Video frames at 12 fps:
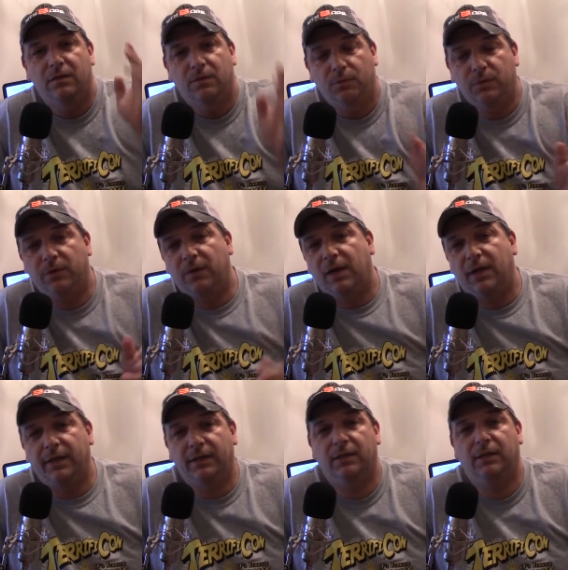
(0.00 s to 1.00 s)
we're
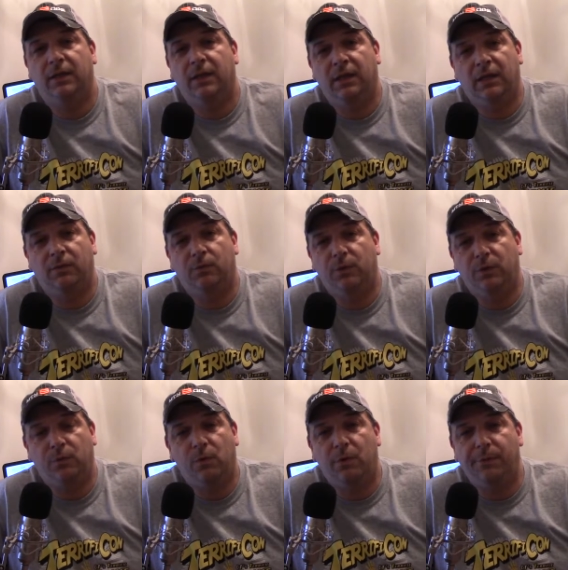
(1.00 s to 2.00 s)
on and we're
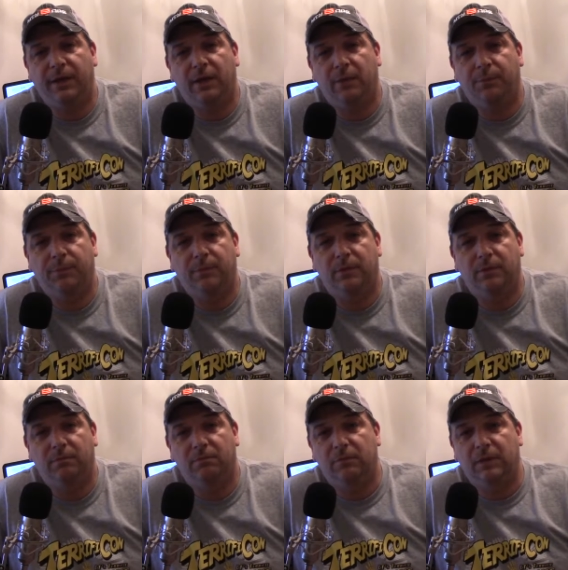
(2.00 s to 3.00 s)
warming up,
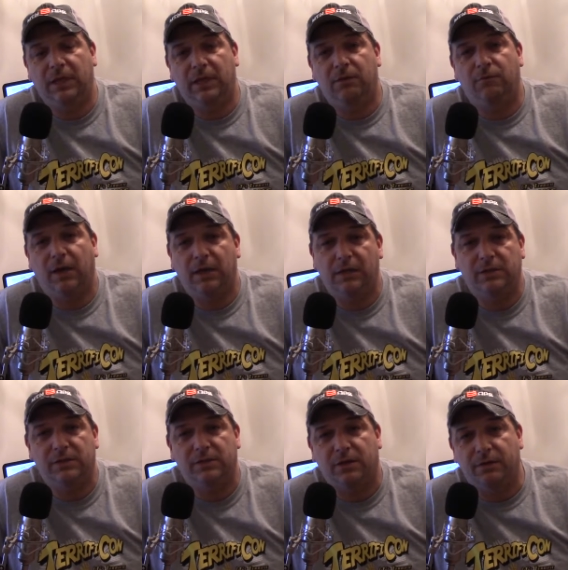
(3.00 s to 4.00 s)
getting ready
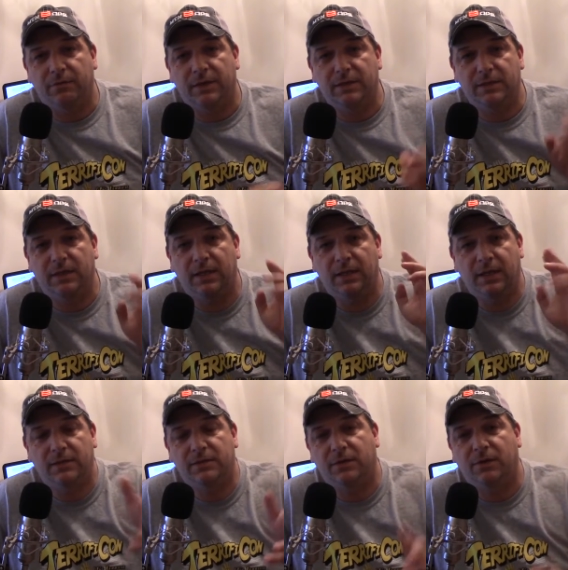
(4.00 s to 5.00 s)
to start racing that
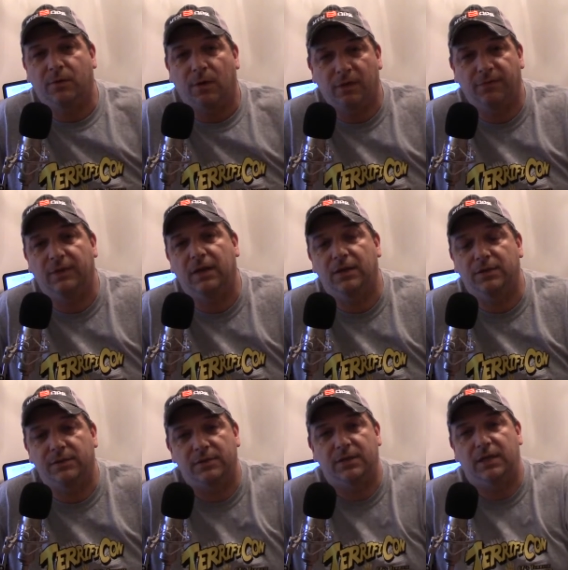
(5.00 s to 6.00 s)
night, start
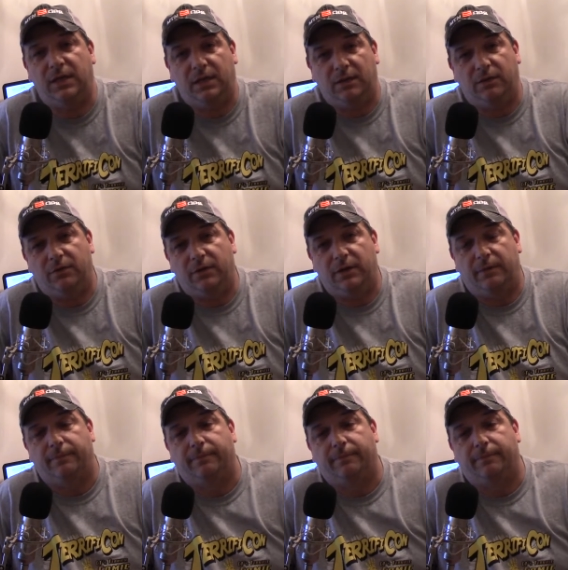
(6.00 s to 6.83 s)
qualifications at 8:30.